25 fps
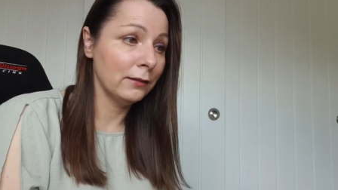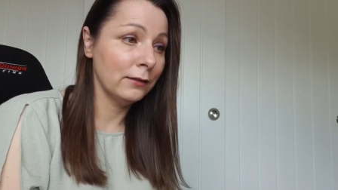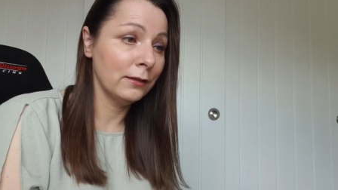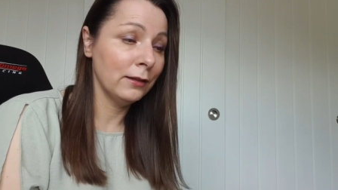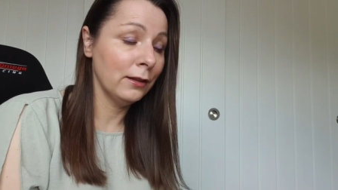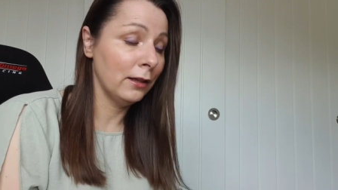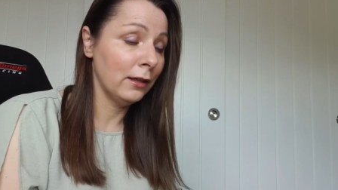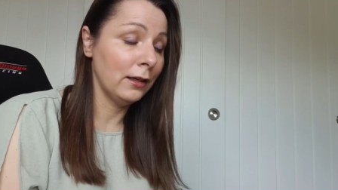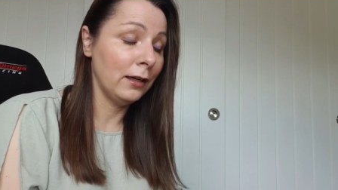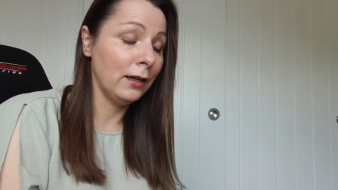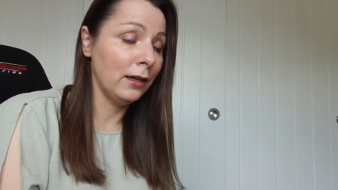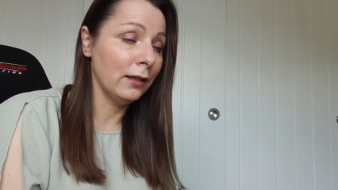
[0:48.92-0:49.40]

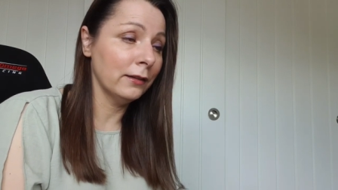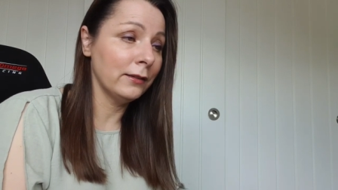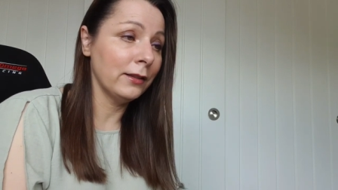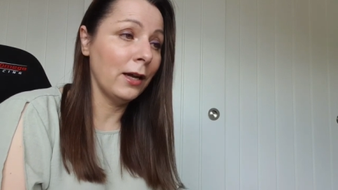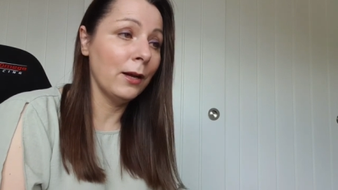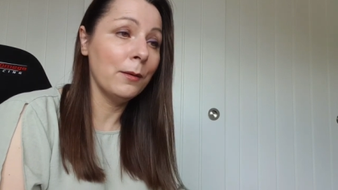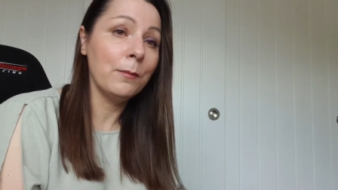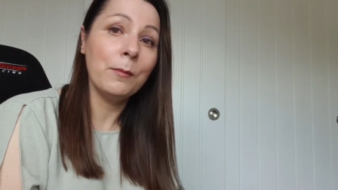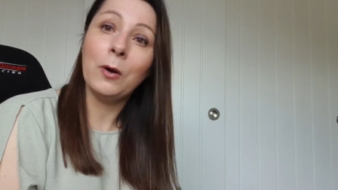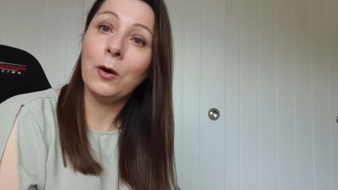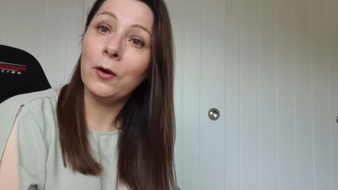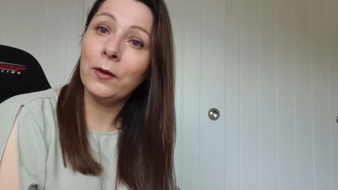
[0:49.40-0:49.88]
The, I
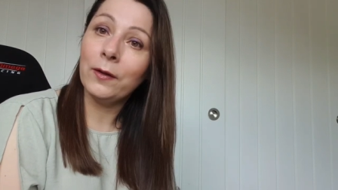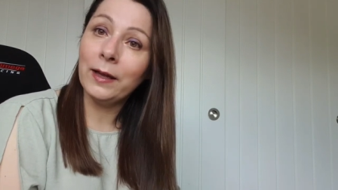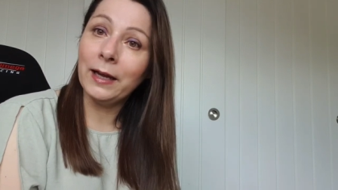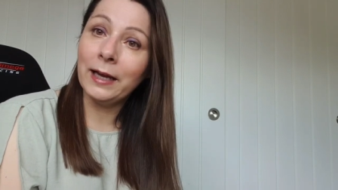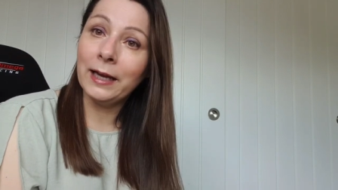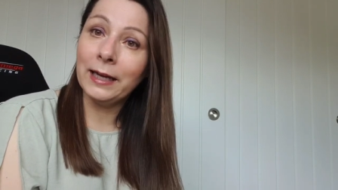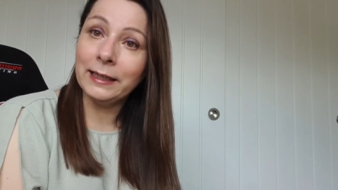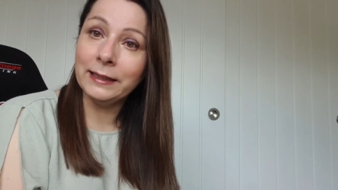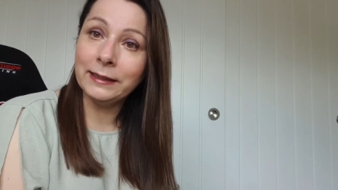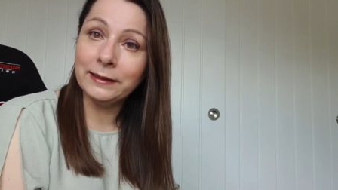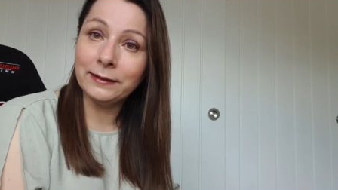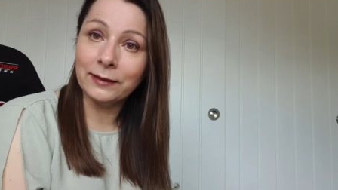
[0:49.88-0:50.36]
don't mind the
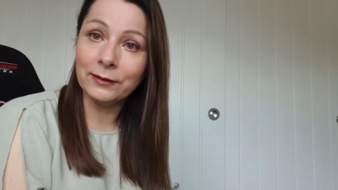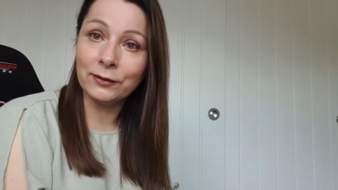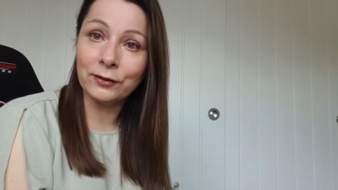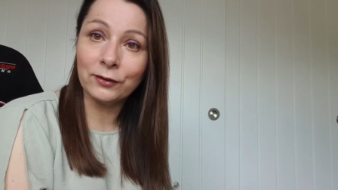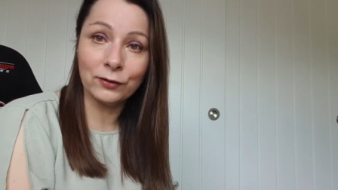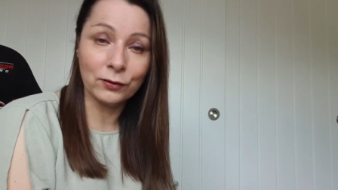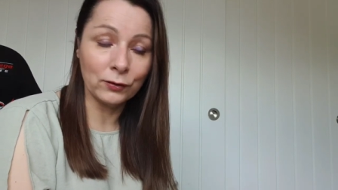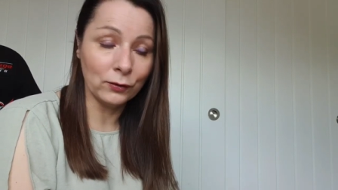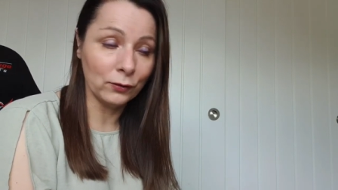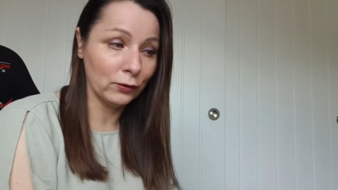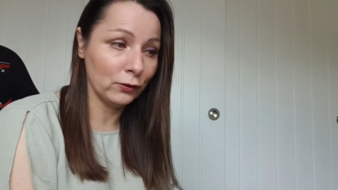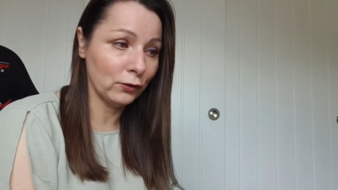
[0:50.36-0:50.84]
heat as
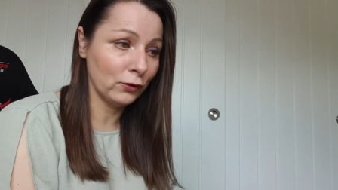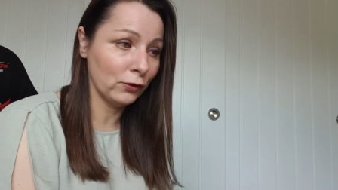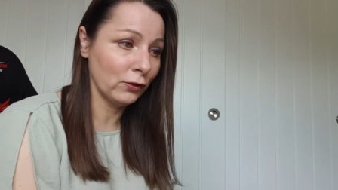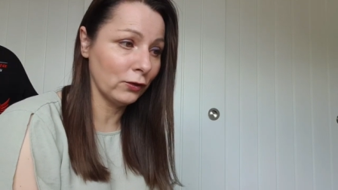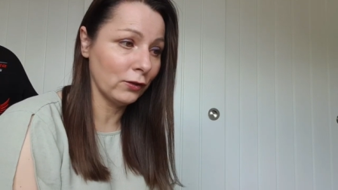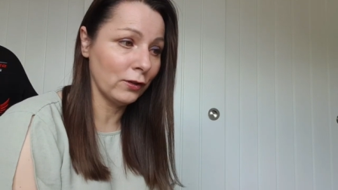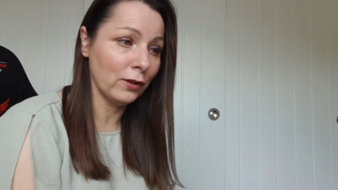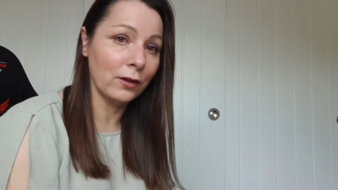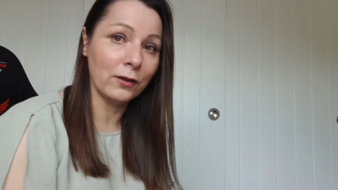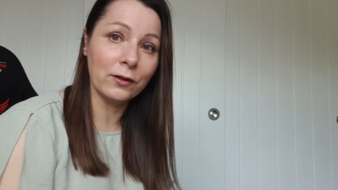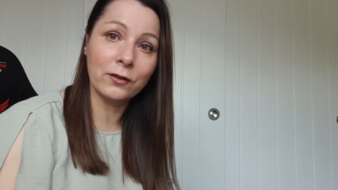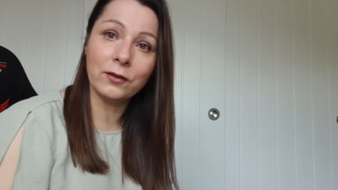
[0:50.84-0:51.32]

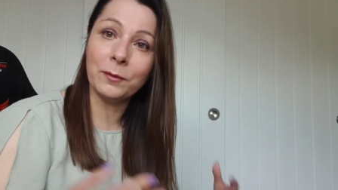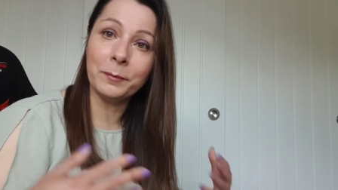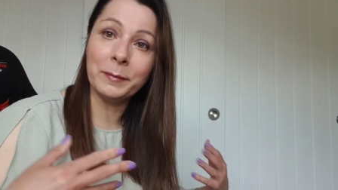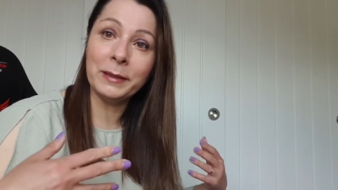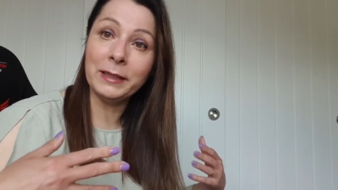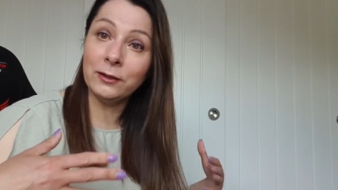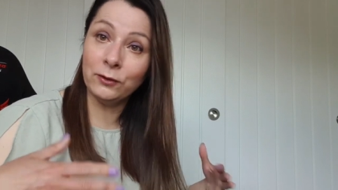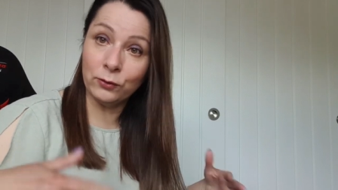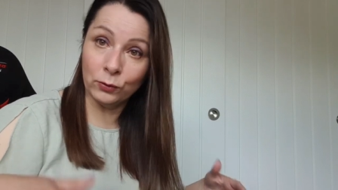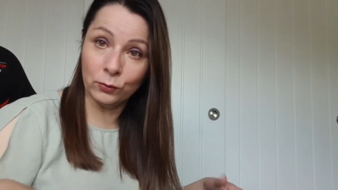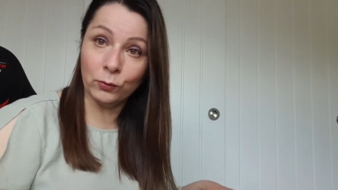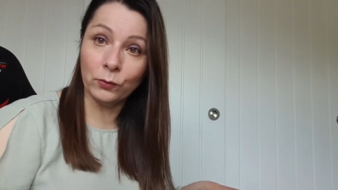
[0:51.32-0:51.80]
such, as long as
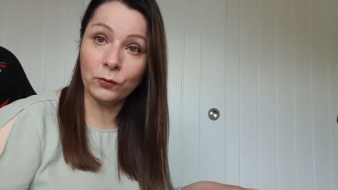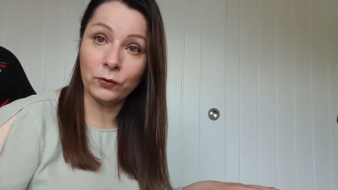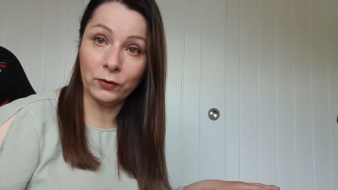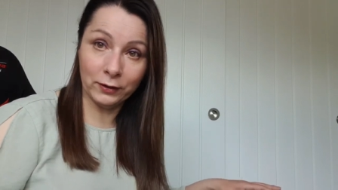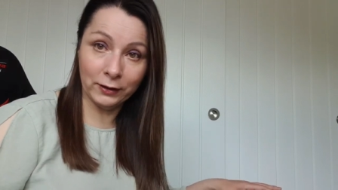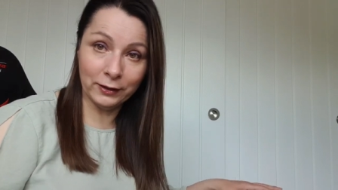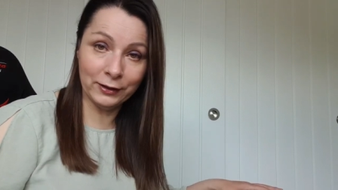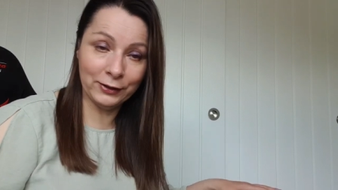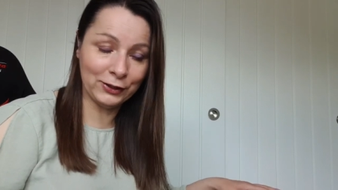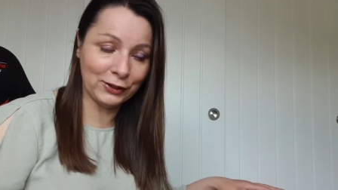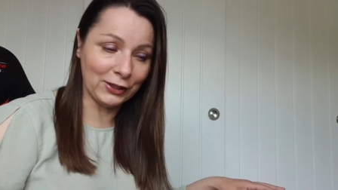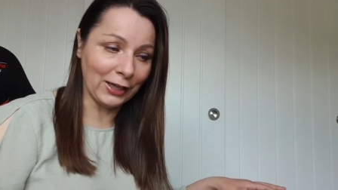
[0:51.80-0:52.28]
I'm
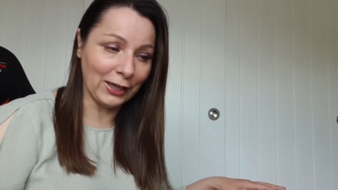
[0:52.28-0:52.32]
indoors in the